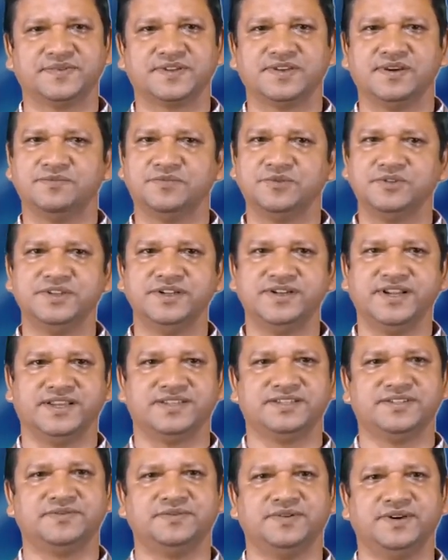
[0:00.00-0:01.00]
Come to the
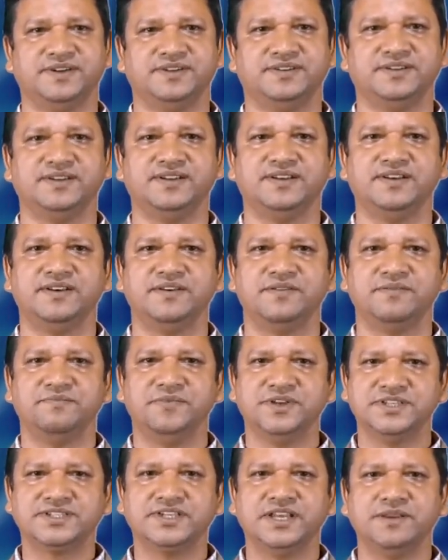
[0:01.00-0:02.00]
next one.
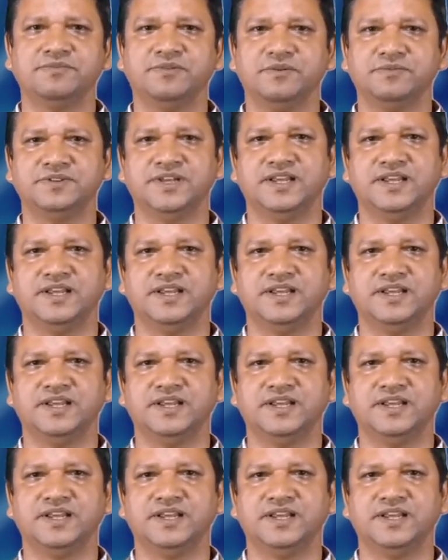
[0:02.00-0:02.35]
Which type of